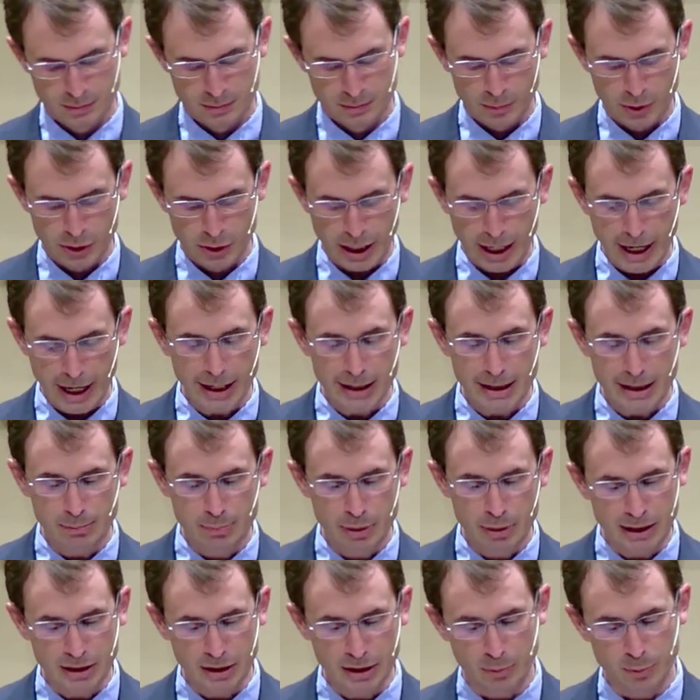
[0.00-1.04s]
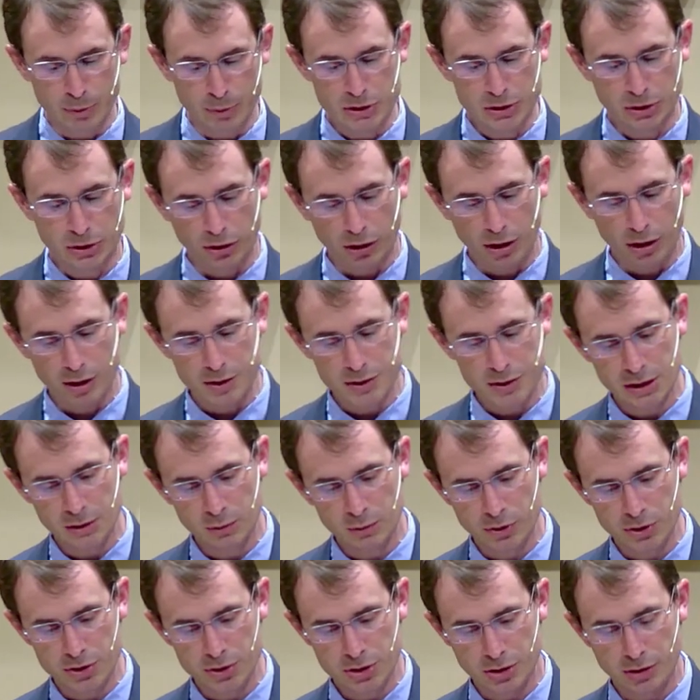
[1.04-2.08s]
But had he picked up his cross, he
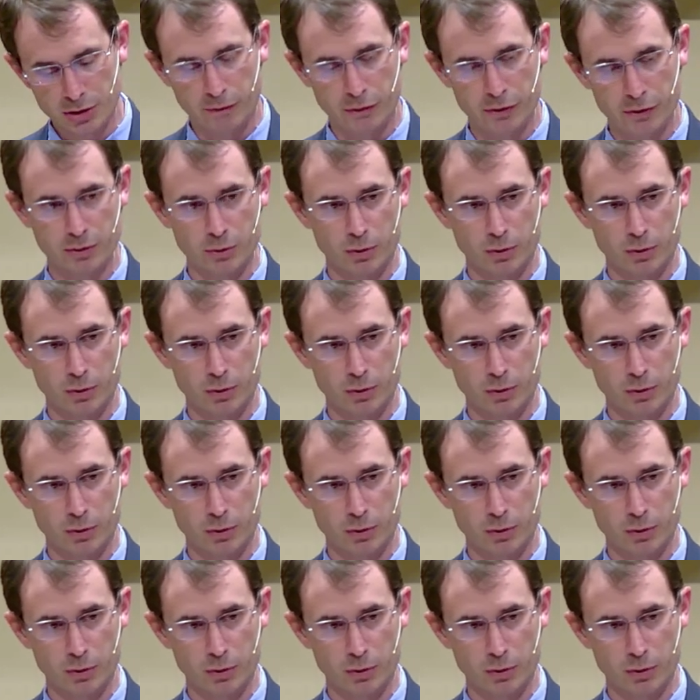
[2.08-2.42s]
would have suffered